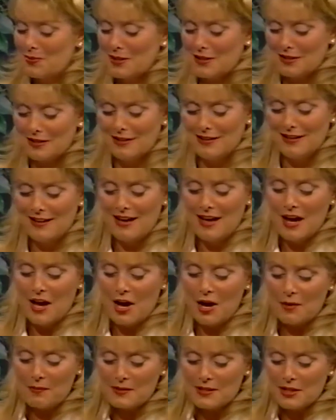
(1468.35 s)
But
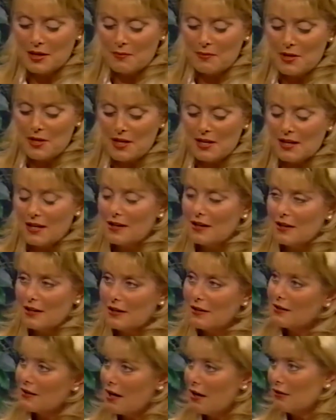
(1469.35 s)
tell me,
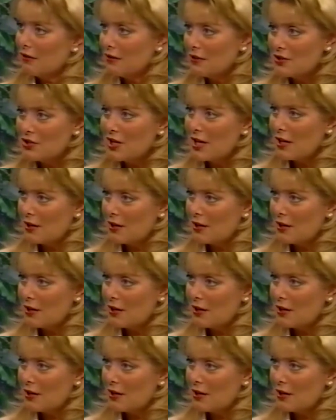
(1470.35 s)
cartilage